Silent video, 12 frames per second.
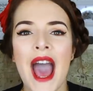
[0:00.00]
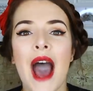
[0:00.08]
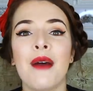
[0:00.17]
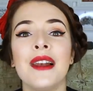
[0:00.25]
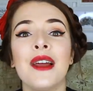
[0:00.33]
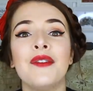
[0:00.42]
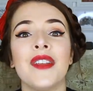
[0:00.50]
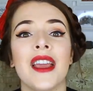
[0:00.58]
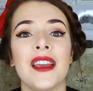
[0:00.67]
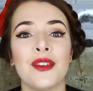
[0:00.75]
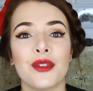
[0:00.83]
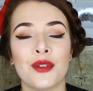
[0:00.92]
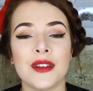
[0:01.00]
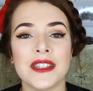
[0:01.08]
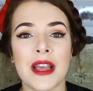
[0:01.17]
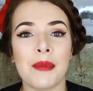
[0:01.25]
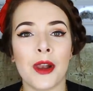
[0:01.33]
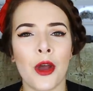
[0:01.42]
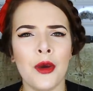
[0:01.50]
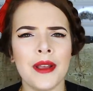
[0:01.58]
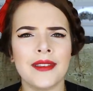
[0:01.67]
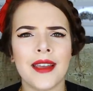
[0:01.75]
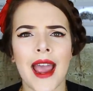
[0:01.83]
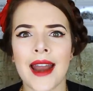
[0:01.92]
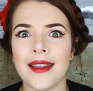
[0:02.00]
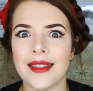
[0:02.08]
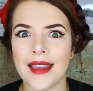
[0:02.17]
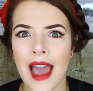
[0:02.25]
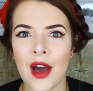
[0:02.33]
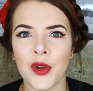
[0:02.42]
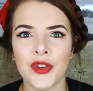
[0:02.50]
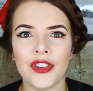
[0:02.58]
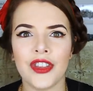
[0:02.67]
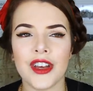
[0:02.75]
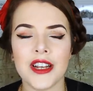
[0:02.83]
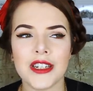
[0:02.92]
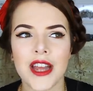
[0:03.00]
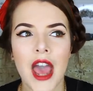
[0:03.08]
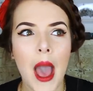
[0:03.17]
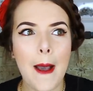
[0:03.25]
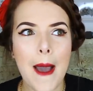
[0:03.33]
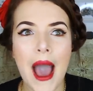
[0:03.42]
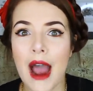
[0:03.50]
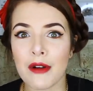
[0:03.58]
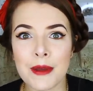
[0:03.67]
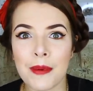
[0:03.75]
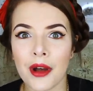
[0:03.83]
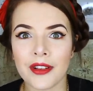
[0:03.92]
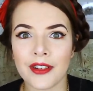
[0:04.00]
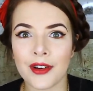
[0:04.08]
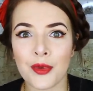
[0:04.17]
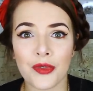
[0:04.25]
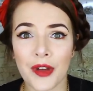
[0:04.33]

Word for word: I would love to hear your thoughts down below. Is there anything else that Harry Potter,